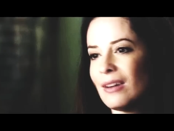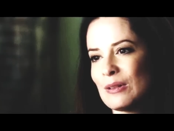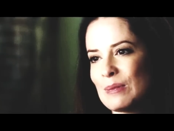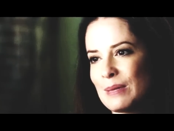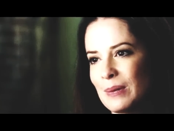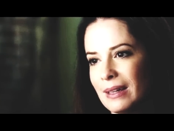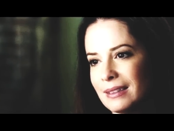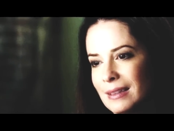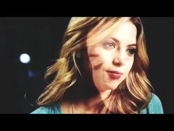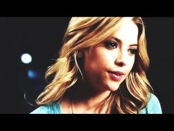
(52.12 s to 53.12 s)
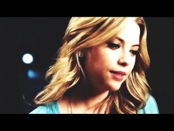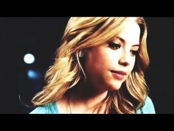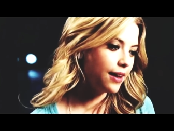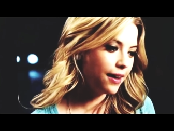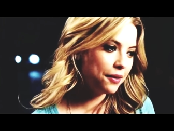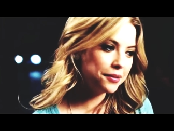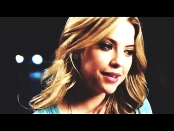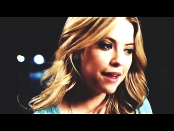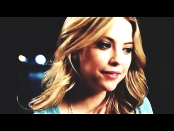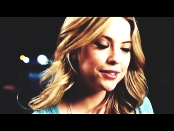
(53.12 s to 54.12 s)
You think you're really gonna do this? Yeah,
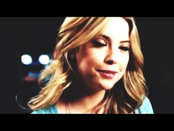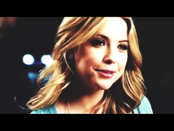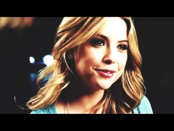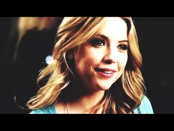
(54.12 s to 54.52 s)
but I'm guessing